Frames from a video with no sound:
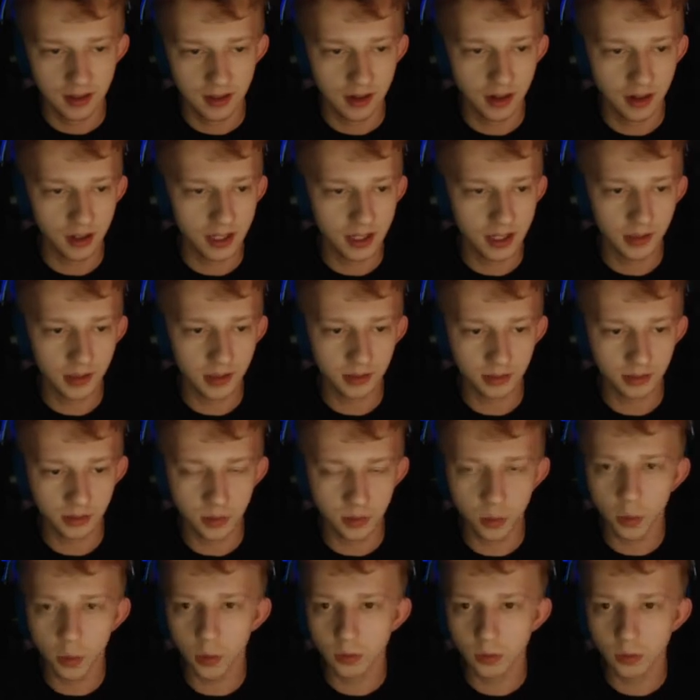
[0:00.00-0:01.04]
Alright,
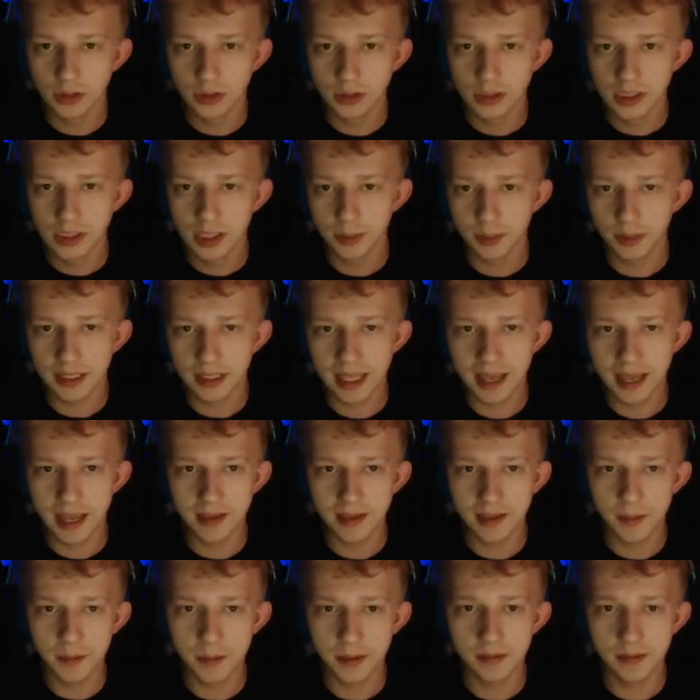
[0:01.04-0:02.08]
cool. I'm going to
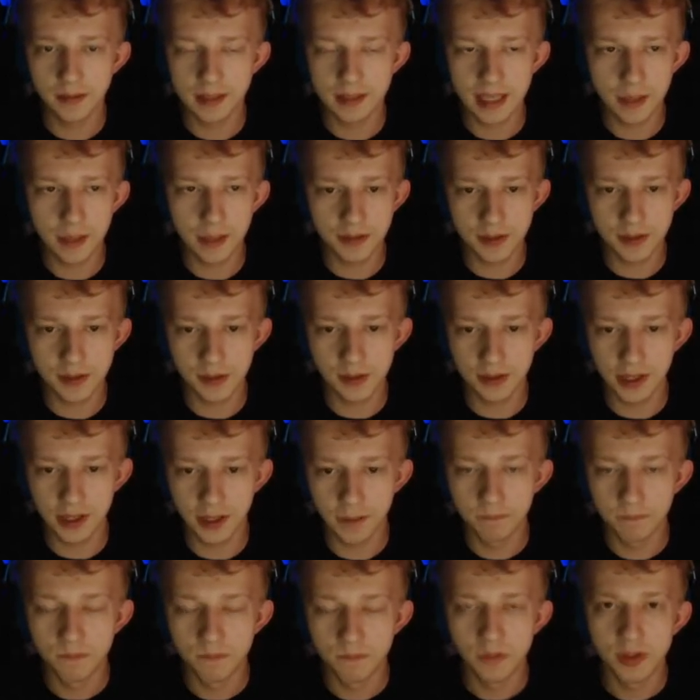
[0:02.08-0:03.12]
end the episode there.